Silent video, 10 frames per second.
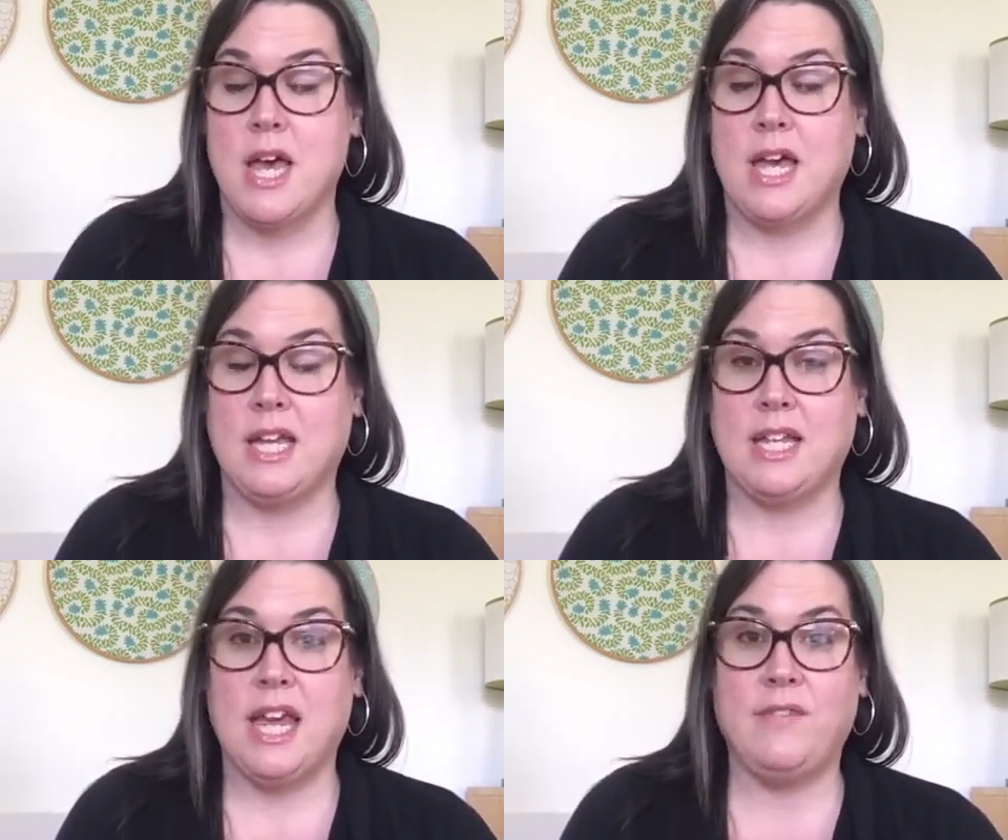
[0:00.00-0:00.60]
If
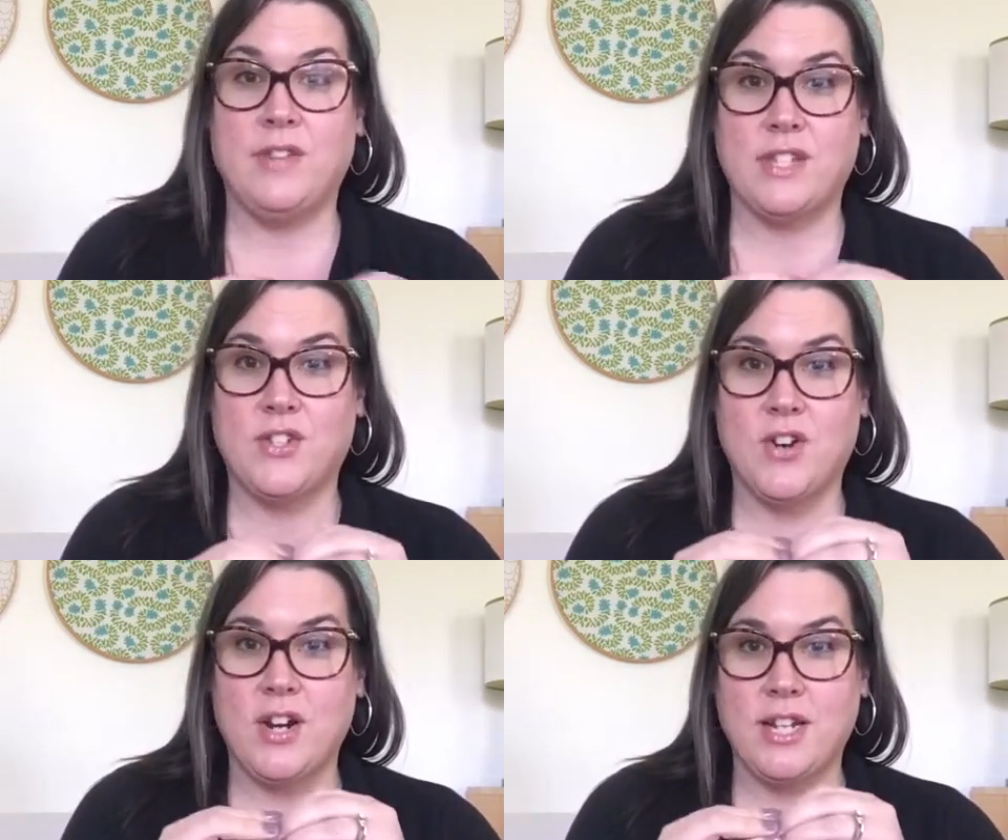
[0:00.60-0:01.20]
it's
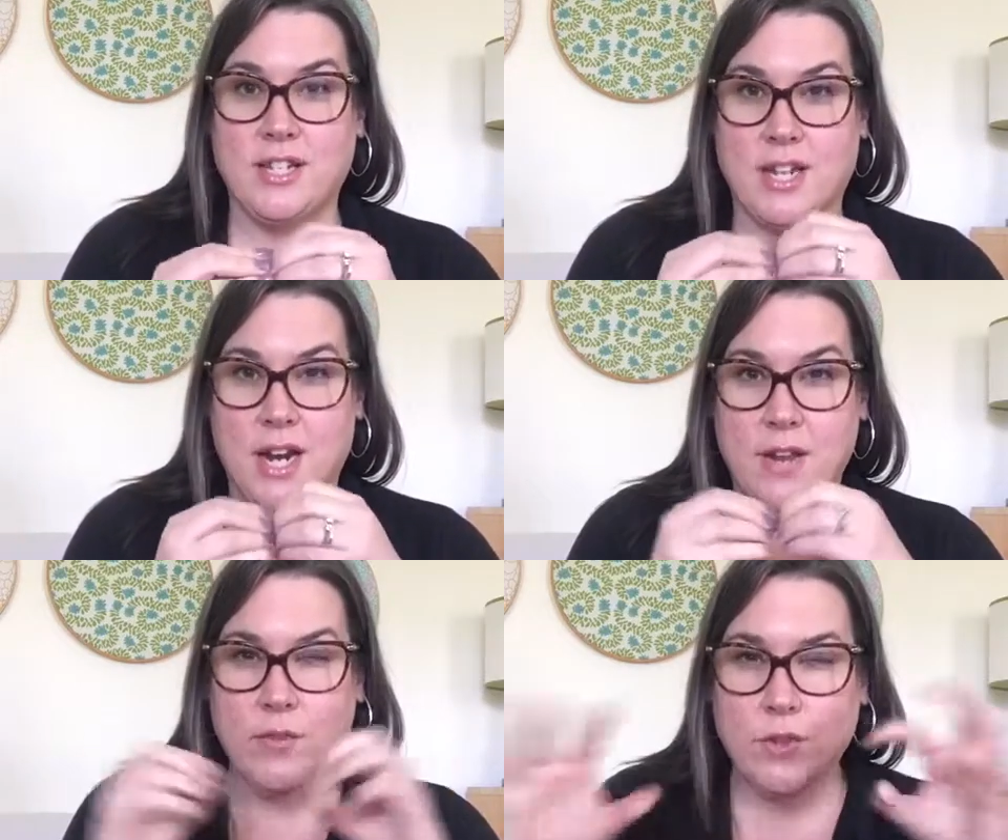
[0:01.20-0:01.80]
starting to
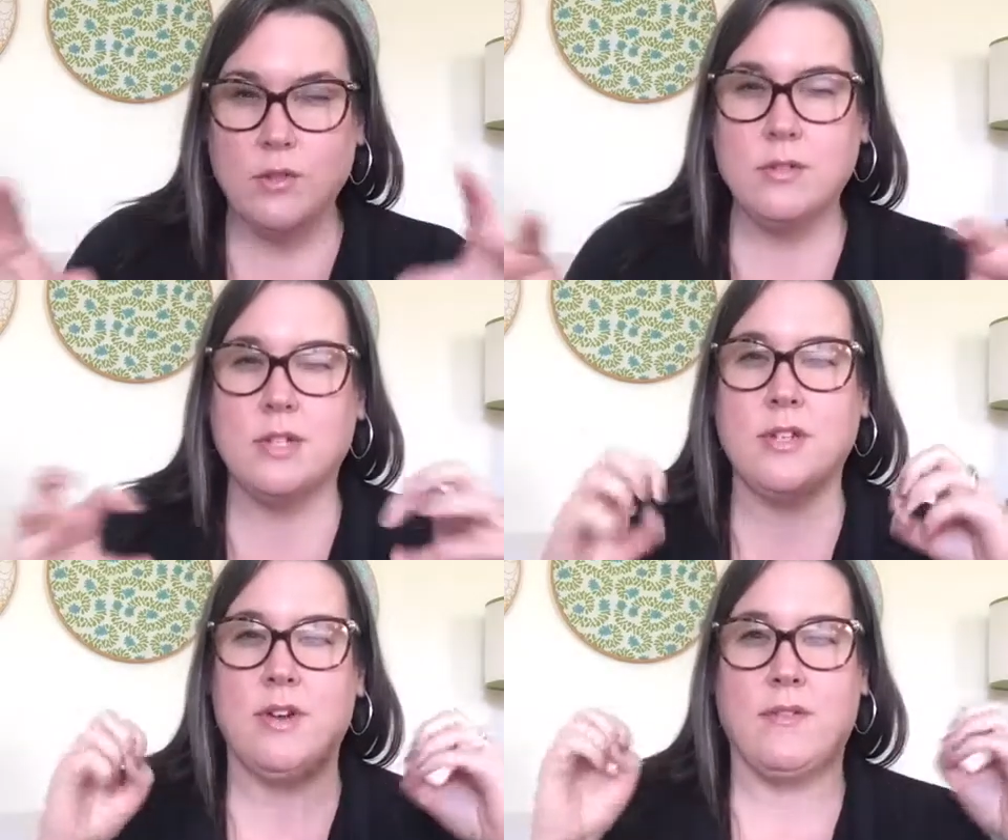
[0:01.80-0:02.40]
kind of
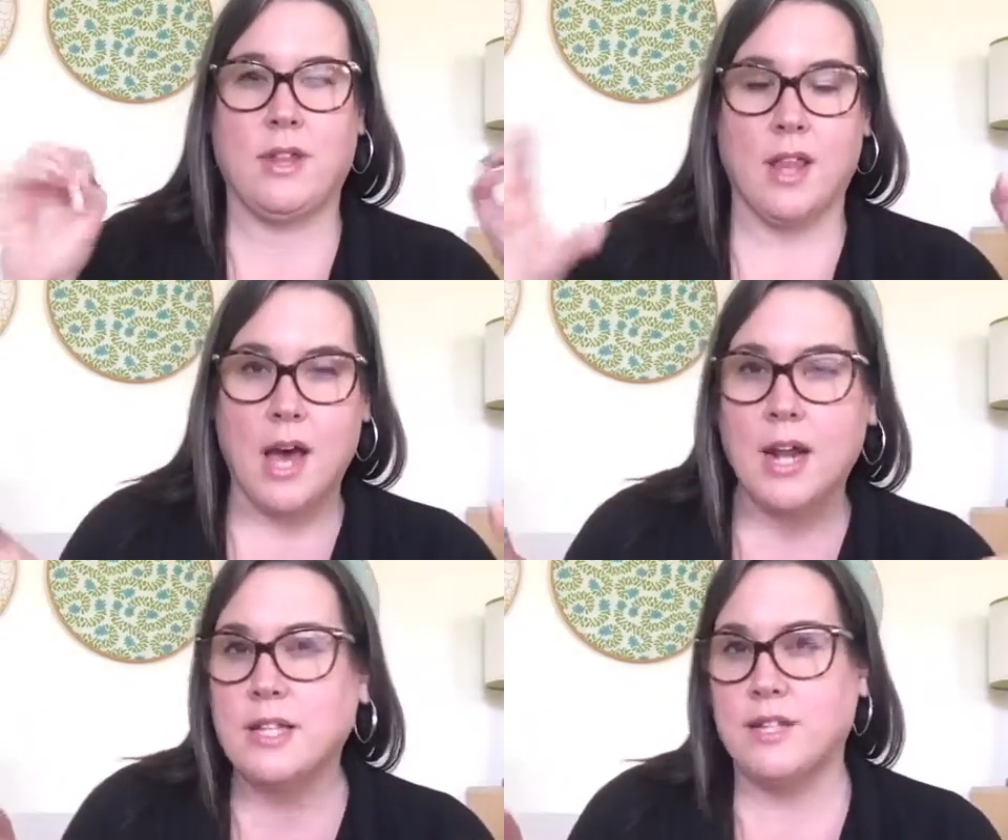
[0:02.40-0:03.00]
ooze and you have a
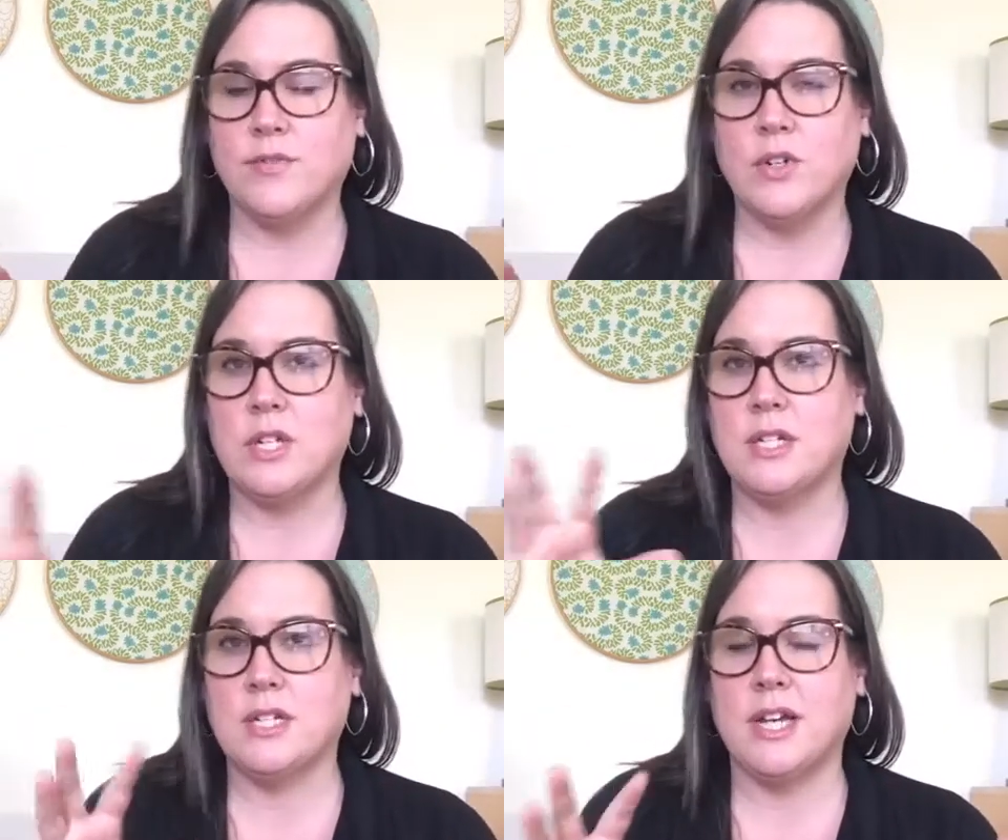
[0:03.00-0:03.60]
lot of
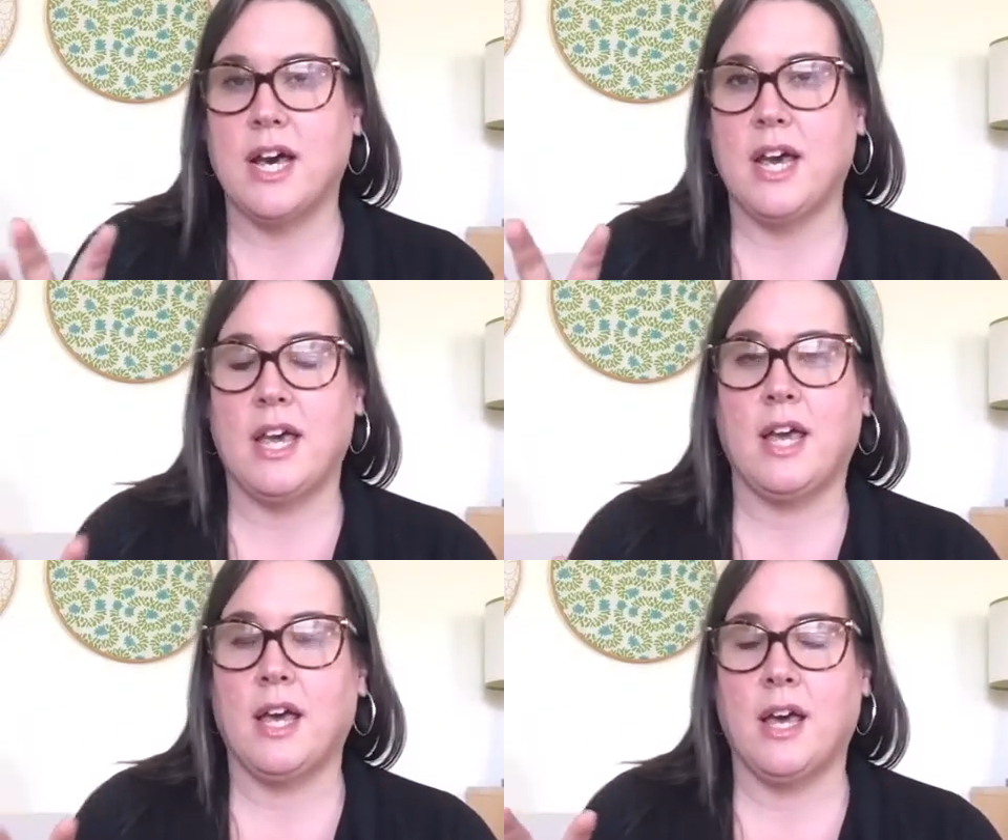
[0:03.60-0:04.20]
different
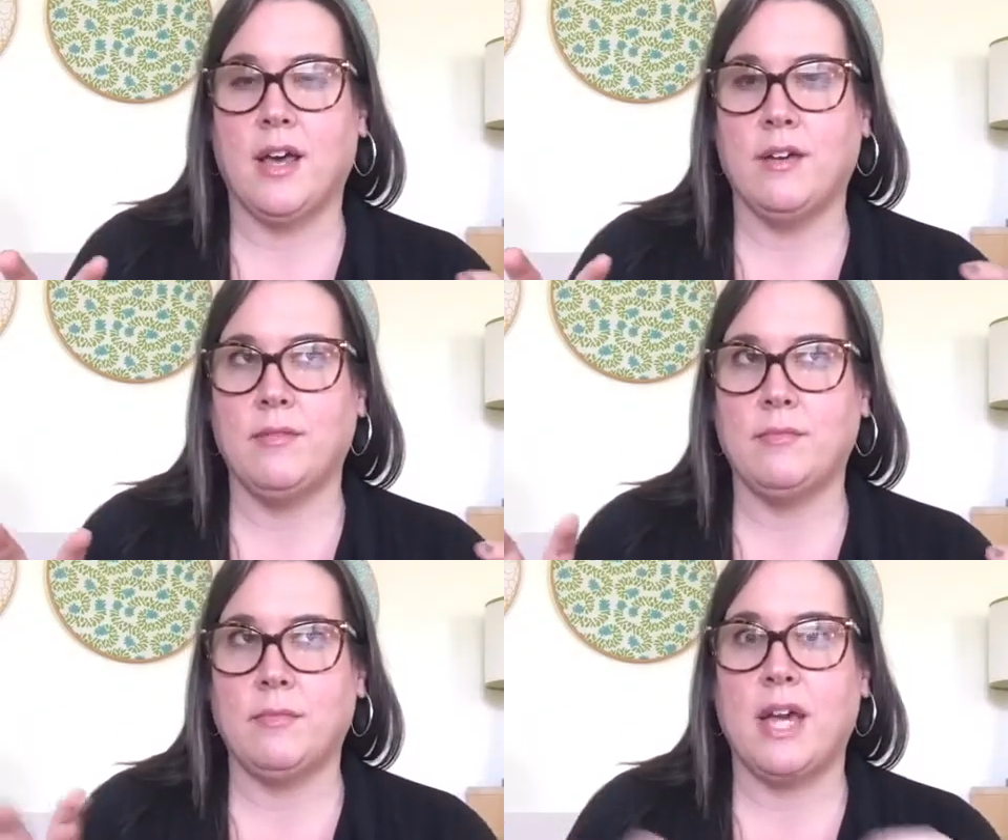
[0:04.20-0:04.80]

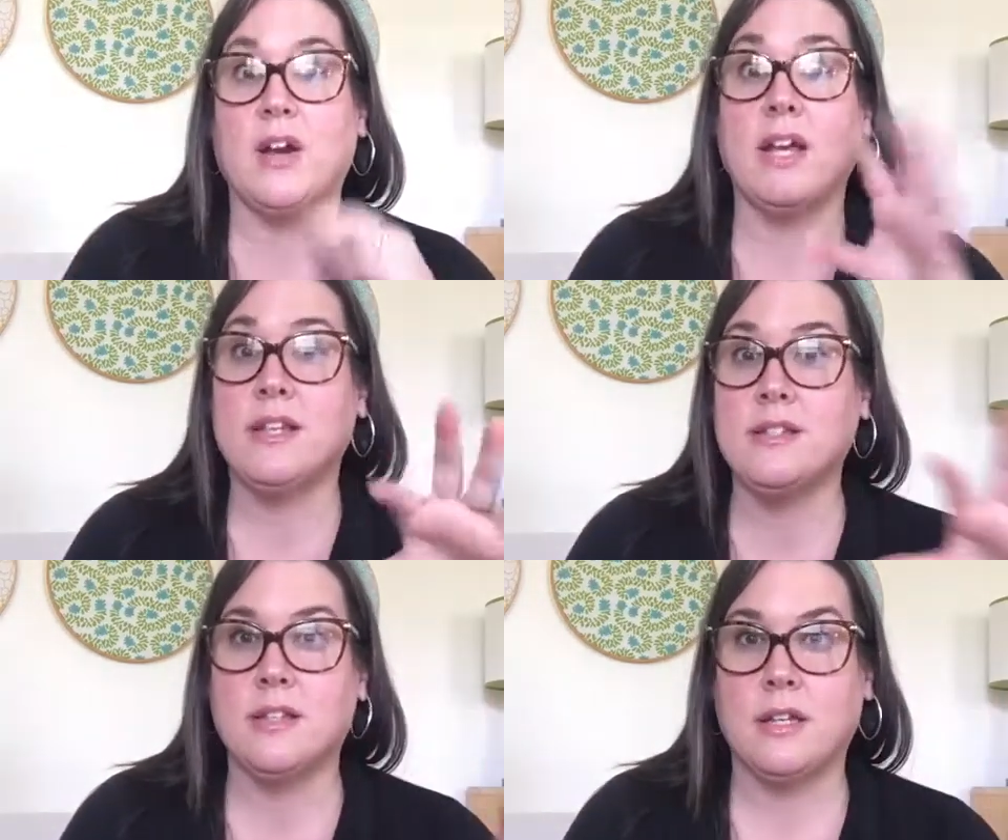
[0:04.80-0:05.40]

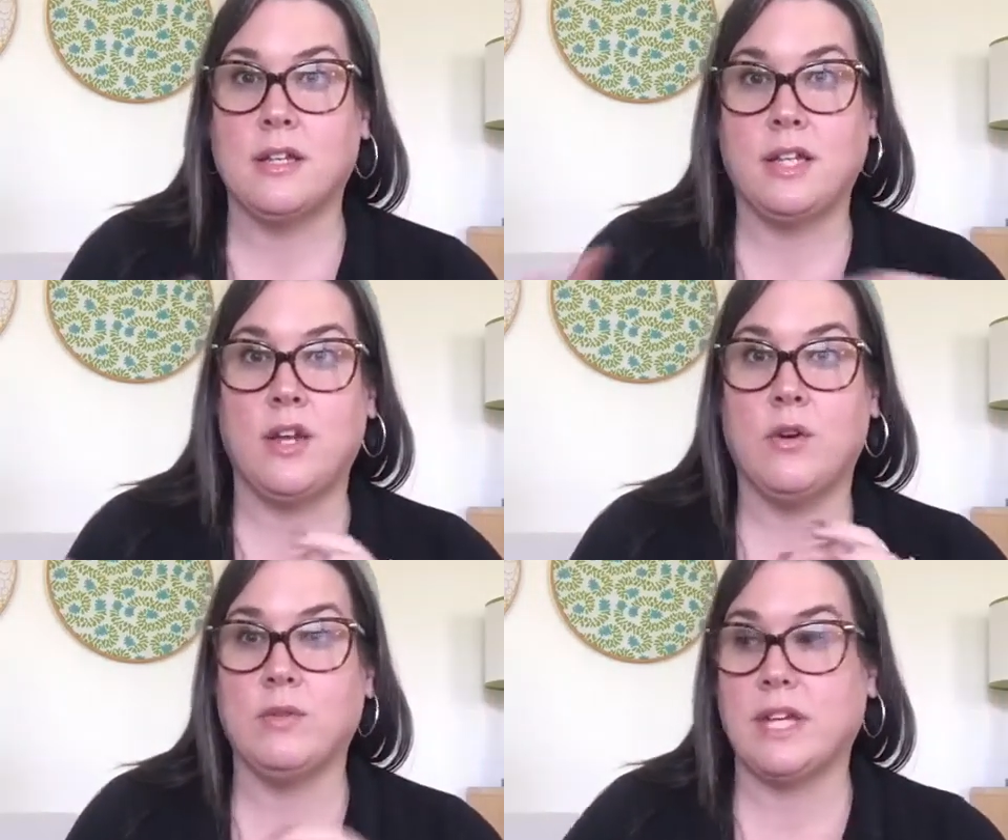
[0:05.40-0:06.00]
areas,
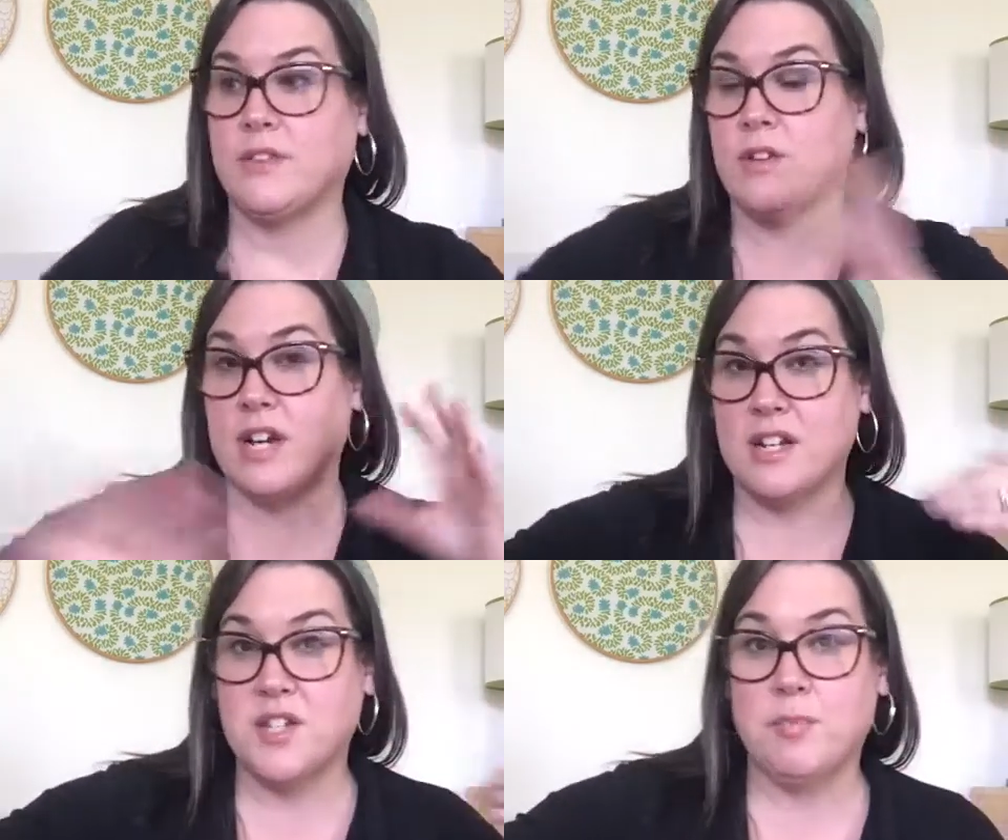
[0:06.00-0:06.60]
like they're
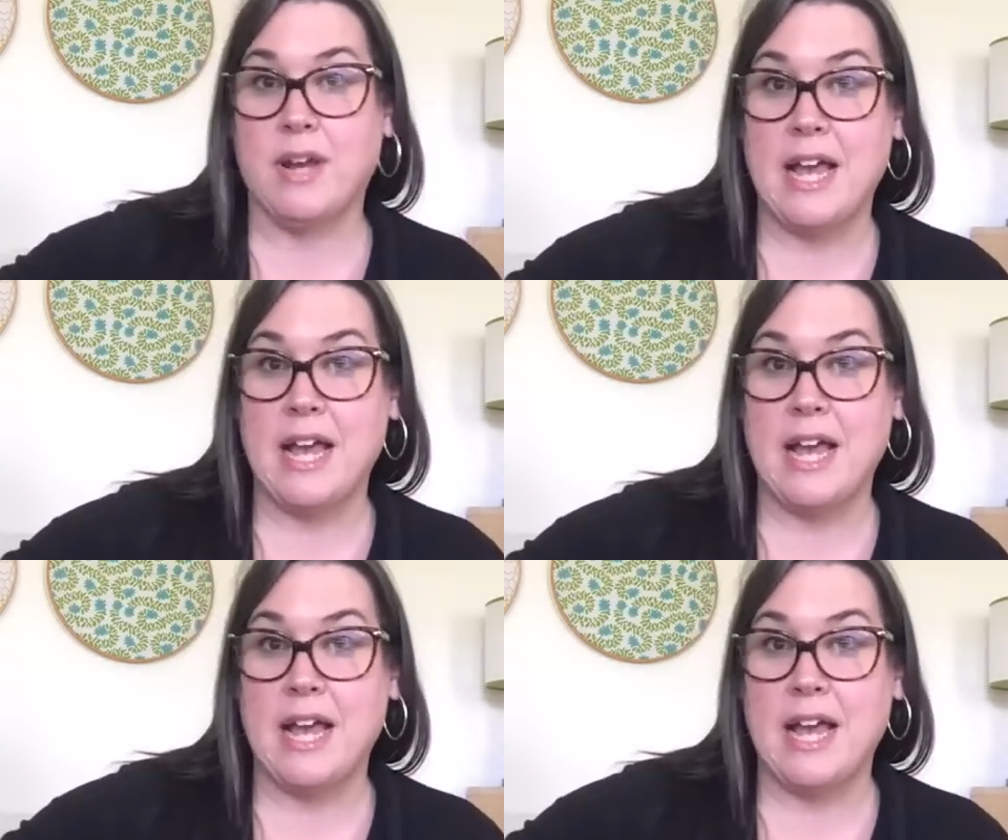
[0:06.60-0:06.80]
kind of spread